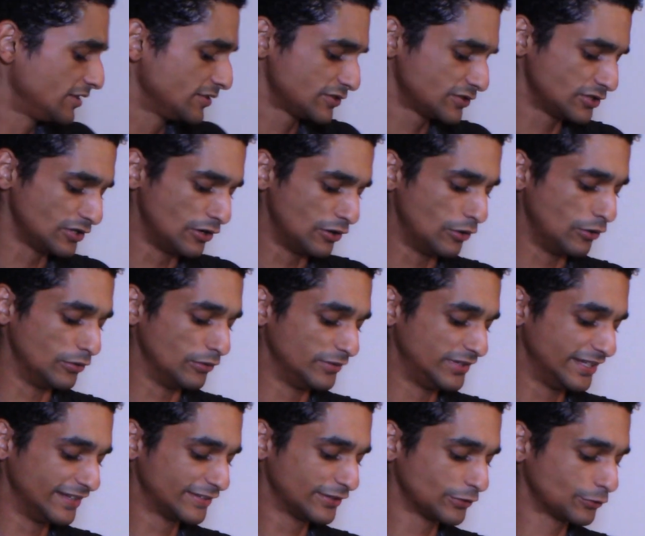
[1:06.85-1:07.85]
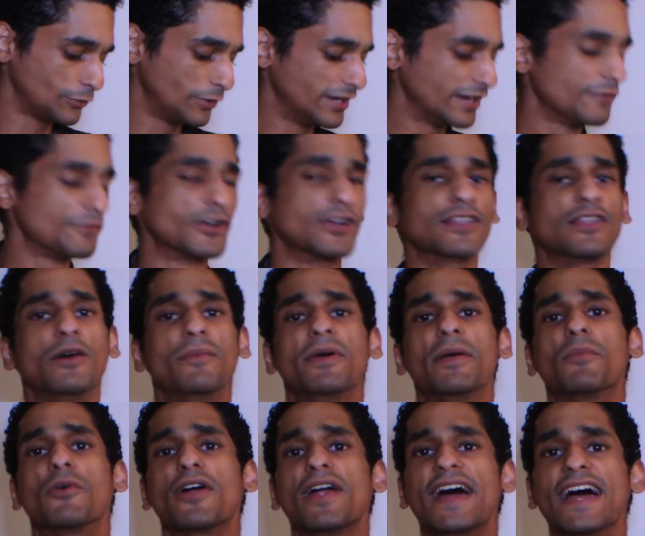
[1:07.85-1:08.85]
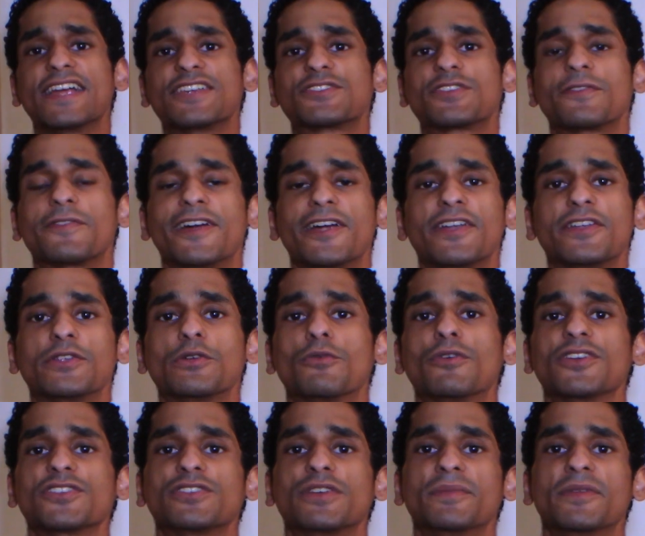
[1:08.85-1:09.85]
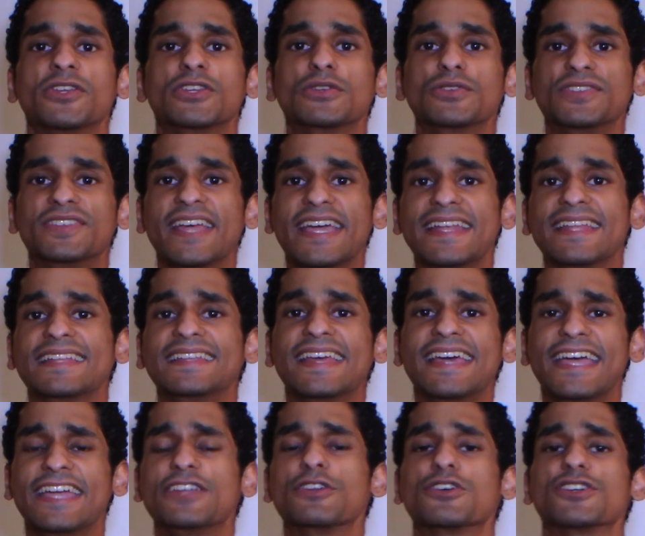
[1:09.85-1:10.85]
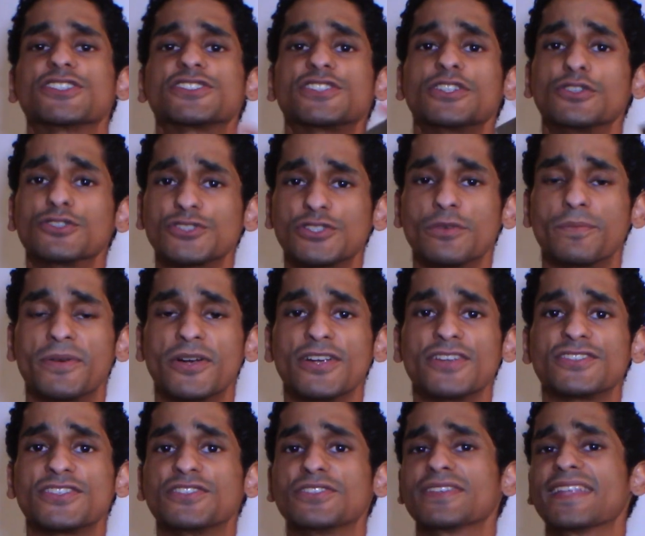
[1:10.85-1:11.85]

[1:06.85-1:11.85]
So this is one, if you're a little bit more extroverted, you want something to use day to day, you're a social person,